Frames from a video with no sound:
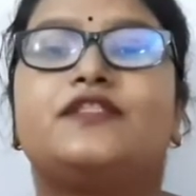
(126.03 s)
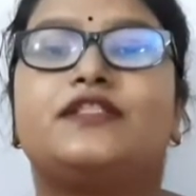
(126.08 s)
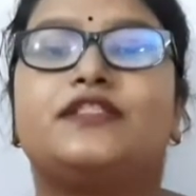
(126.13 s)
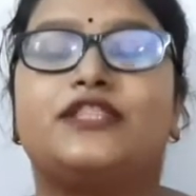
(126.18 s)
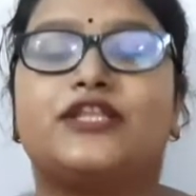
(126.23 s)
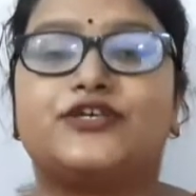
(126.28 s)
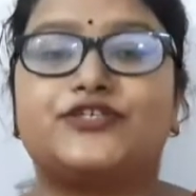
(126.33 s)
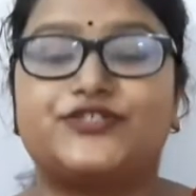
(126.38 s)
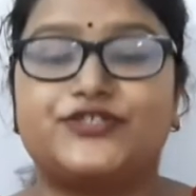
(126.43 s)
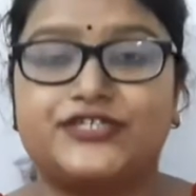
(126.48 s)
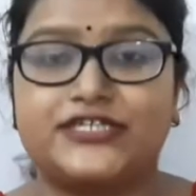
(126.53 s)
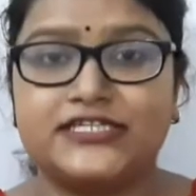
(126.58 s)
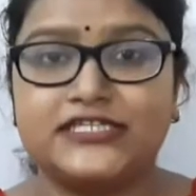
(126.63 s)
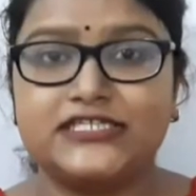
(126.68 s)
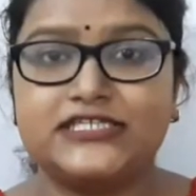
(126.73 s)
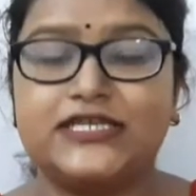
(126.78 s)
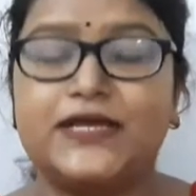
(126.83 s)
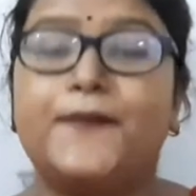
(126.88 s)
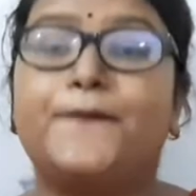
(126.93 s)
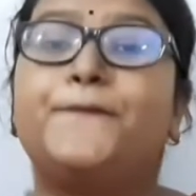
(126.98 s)
Now
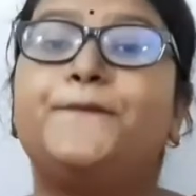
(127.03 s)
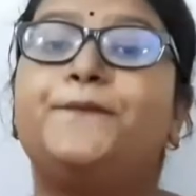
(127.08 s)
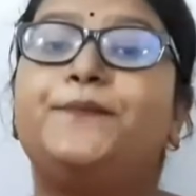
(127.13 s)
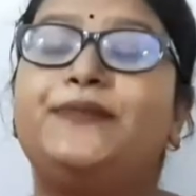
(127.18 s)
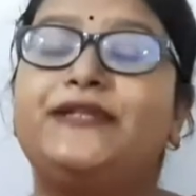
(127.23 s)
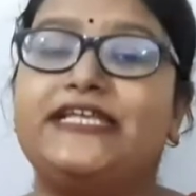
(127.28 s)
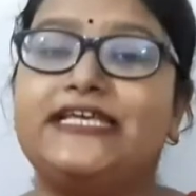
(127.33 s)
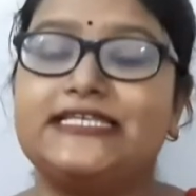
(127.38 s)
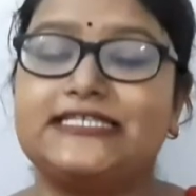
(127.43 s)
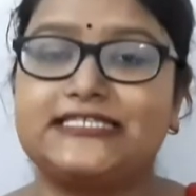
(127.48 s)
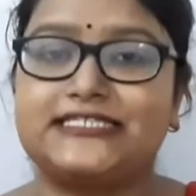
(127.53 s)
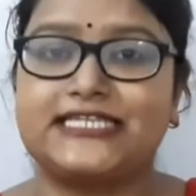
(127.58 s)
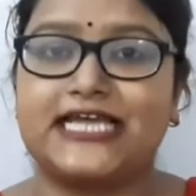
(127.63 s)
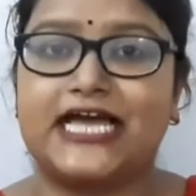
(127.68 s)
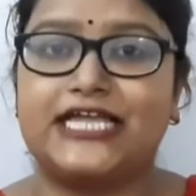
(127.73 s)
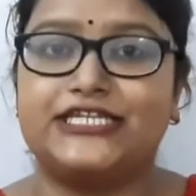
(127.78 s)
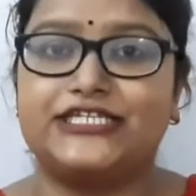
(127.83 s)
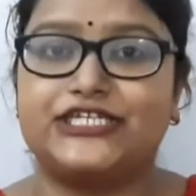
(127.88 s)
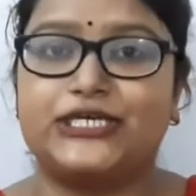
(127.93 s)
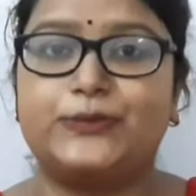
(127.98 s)
students, please
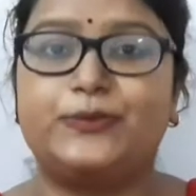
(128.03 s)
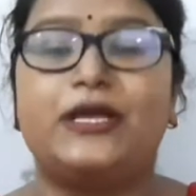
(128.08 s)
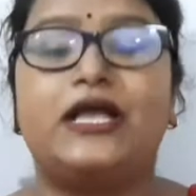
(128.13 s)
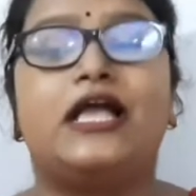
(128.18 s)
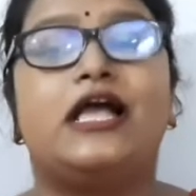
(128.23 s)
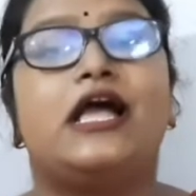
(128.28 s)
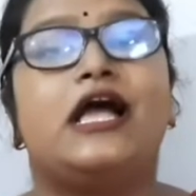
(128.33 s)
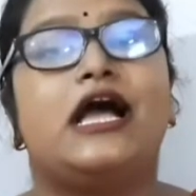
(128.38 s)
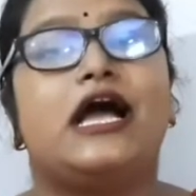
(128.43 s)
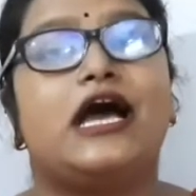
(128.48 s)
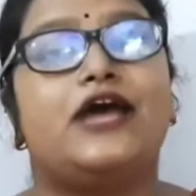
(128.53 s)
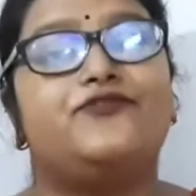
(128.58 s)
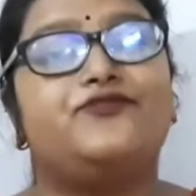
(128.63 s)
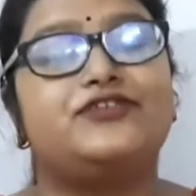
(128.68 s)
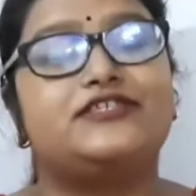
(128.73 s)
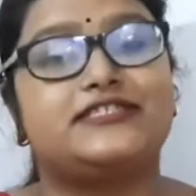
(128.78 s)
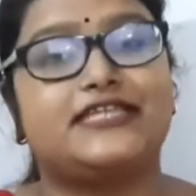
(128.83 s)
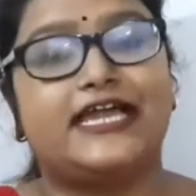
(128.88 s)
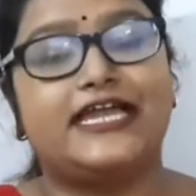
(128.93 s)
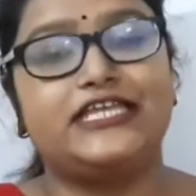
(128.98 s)
stand up and
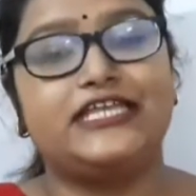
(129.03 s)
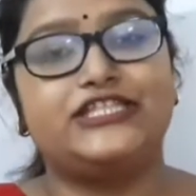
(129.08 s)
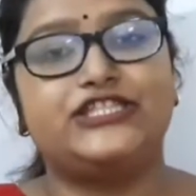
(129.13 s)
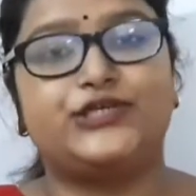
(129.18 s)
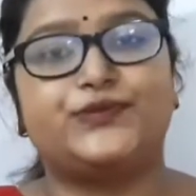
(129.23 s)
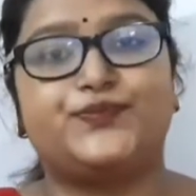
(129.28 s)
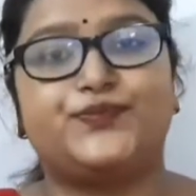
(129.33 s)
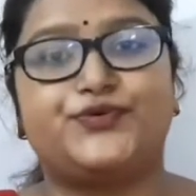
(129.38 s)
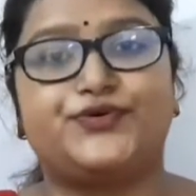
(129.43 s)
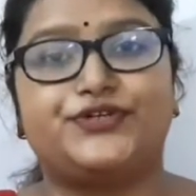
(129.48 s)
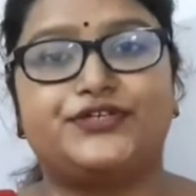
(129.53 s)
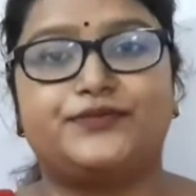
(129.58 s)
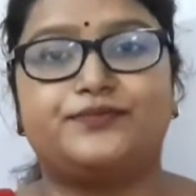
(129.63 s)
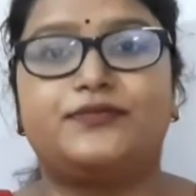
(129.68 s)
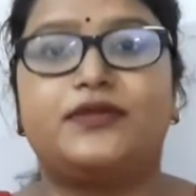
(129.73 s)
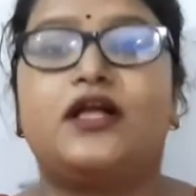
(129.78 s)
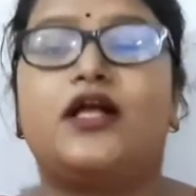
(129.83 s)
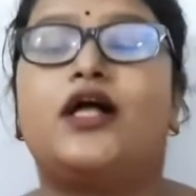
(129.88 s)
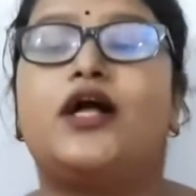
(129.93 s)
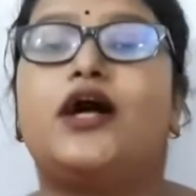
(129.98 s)
recite the poem
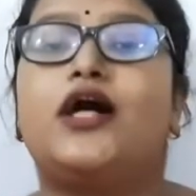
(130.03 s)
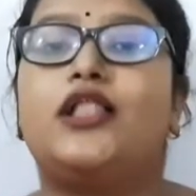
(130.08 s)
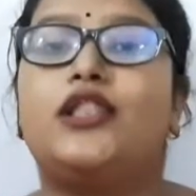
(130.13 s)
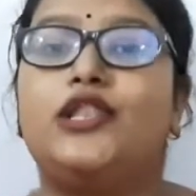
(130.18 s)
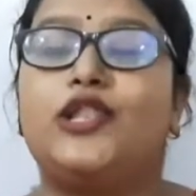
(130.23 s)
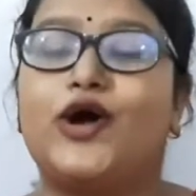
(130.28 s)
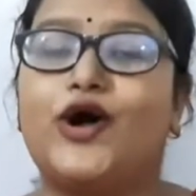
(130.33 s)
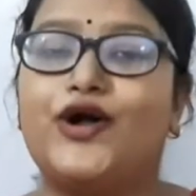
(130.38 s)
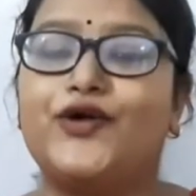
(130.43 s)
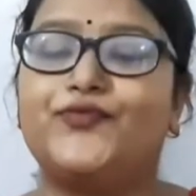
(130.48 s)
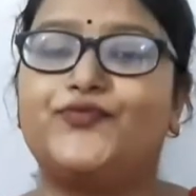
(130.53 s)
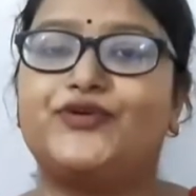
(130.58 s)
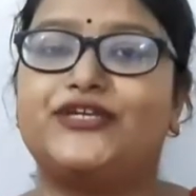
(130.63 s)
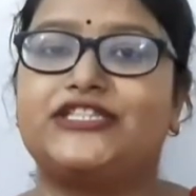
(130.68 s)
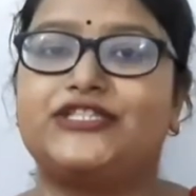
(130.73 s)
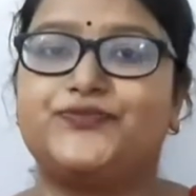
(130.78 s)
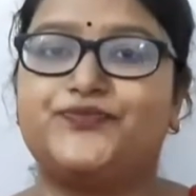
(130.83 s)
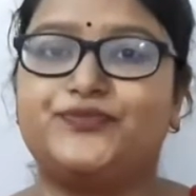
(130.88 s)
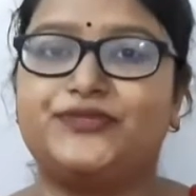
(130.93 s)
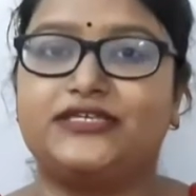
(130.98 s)
along
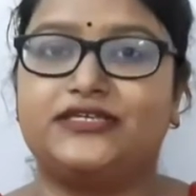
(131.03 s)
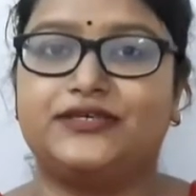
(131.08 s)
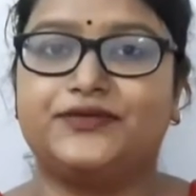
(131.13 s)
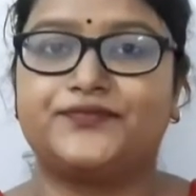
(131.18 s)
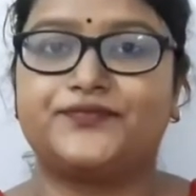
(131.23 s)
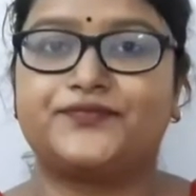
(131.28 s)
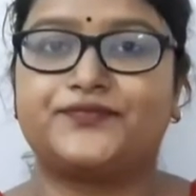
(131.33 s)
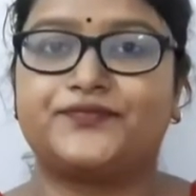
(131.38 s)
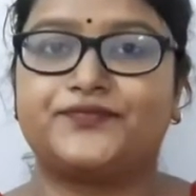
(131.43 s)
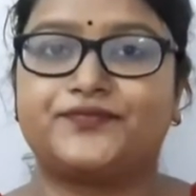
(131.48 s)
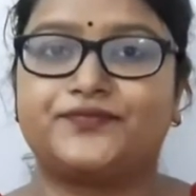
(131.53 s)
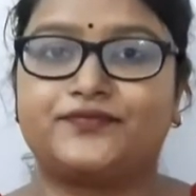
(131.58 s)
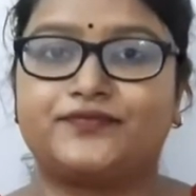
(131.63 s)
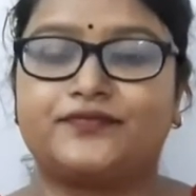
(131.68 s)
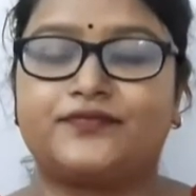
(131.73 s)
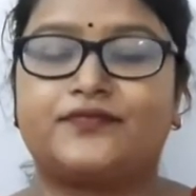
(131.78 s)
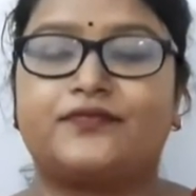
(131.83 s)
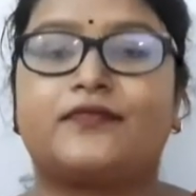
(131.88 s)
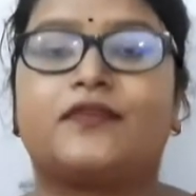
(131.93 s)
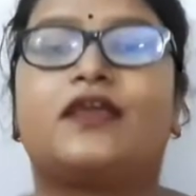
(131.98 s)
with me.
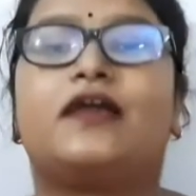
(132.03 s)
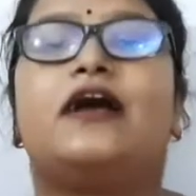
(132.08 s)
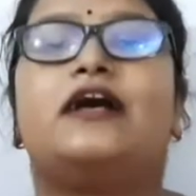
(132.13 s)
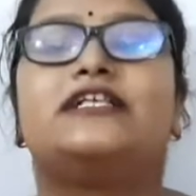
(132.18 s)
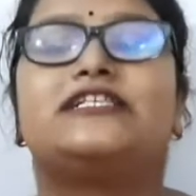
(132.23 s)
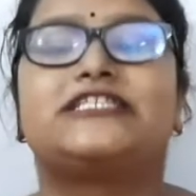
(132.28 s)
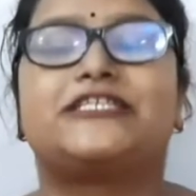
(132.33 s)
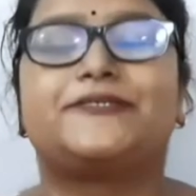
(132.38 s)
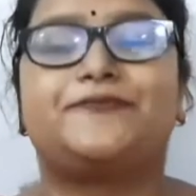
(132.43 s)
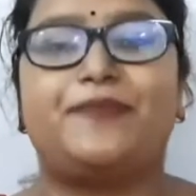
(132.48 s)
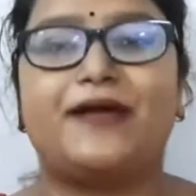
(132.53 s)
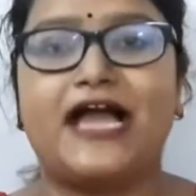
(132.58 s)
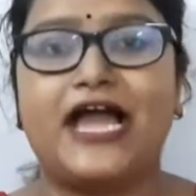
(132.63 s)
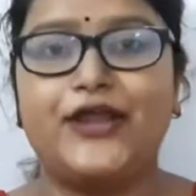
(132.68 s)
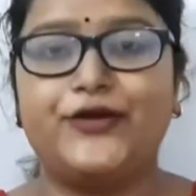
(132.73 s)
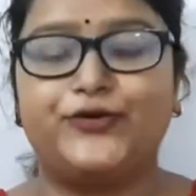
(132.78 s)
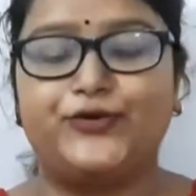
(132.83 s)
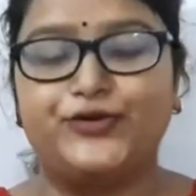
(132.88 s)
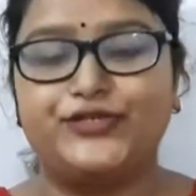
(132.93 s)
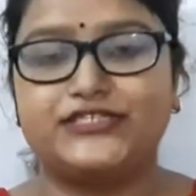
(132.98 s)

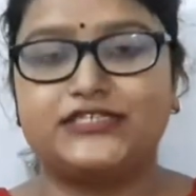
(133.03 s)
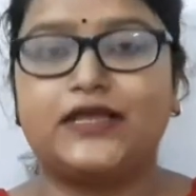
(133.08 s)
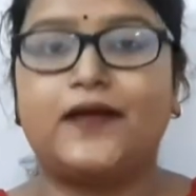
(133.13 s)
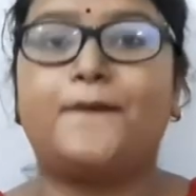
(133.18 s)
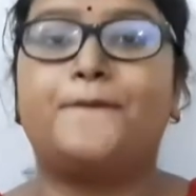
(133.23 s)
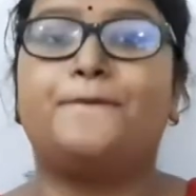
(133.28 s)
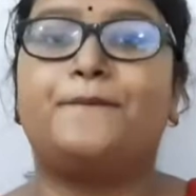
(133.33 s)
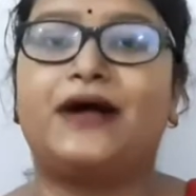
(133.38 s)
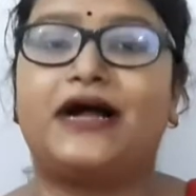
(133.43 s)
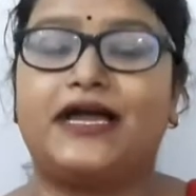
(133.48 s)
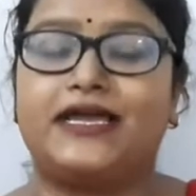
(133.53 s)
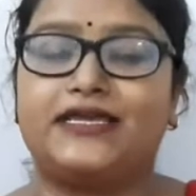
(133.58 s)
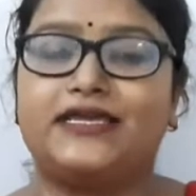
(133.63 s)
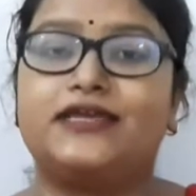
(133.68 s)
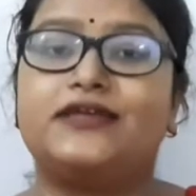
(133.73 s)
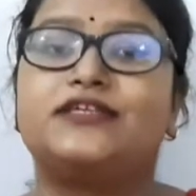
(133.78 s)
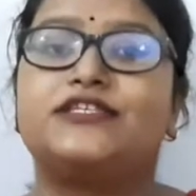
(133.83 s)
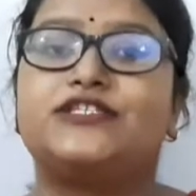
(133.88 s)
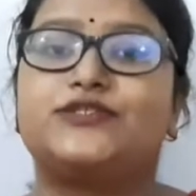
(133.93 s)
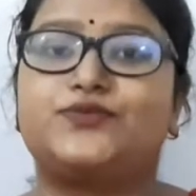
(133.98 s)
Sparrows by
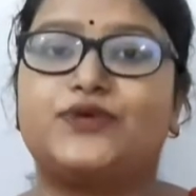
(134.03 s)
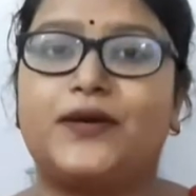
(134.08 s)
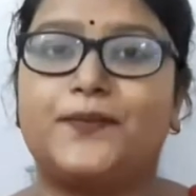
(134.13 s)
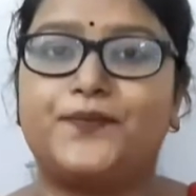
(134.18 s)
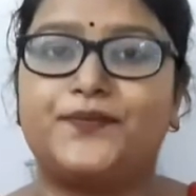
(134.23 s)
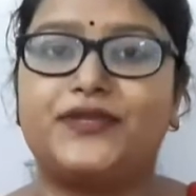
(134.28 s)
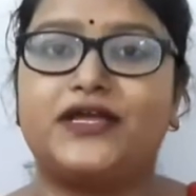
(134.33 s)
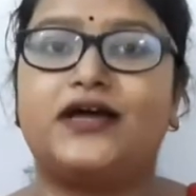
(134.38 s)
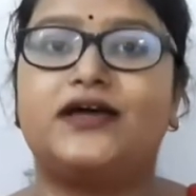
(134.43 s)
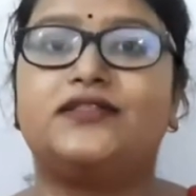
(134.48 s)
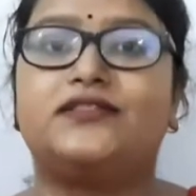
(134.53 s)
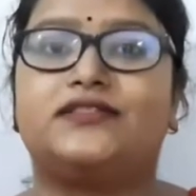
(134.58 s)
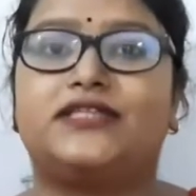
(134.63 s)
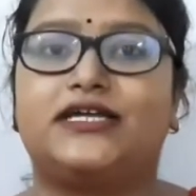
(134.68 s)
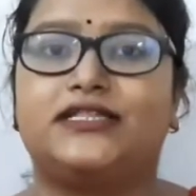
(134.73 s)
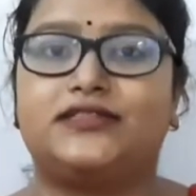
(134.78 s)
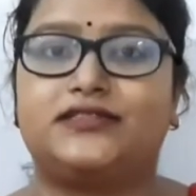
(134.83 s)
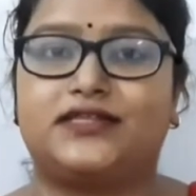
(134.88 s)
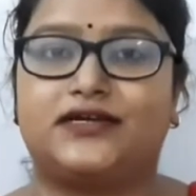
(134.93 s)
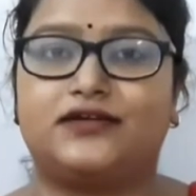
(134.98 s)
Swapna
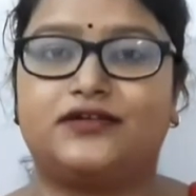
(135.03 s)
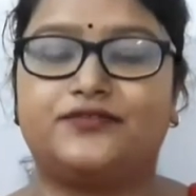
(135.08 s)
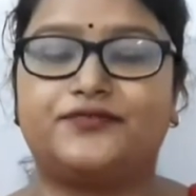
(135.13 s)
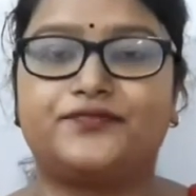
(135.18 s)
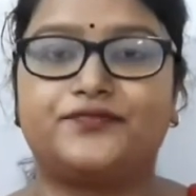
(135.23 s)
Datta.